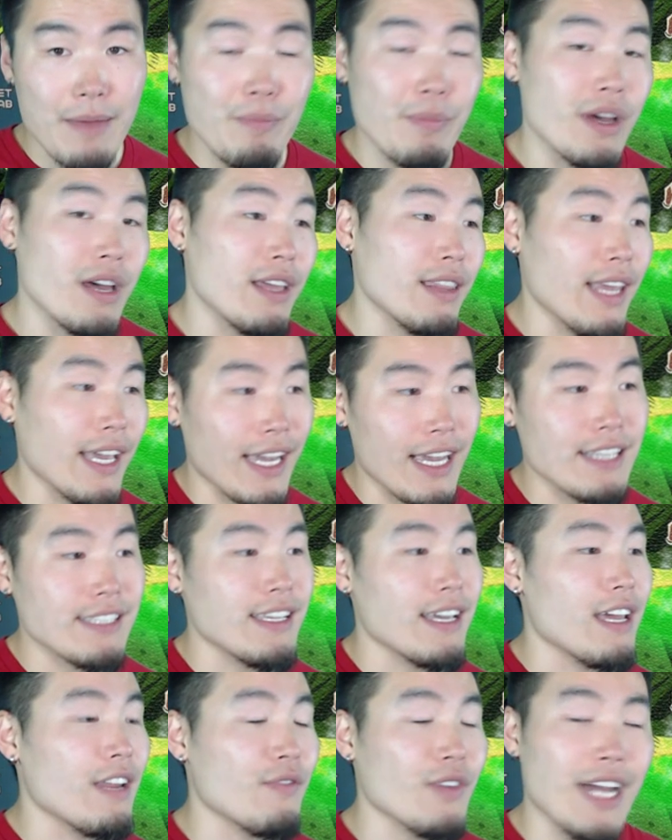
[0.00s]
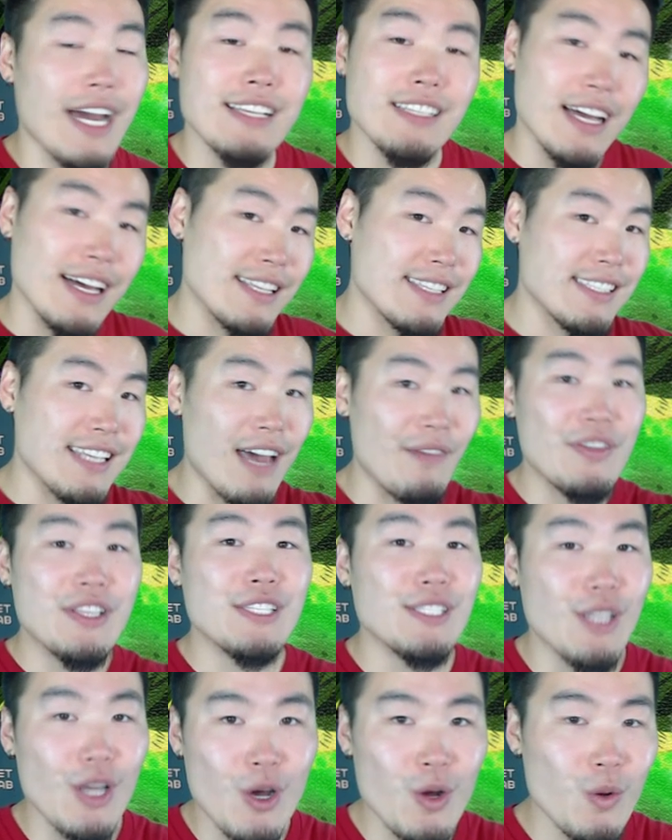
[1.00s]
But like I said, if you guys got seven
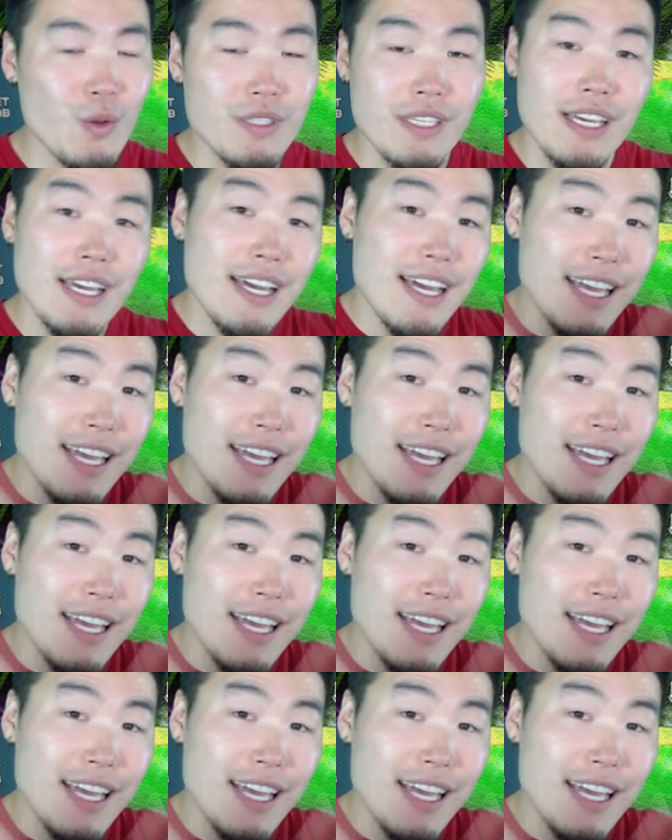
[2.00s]
stones,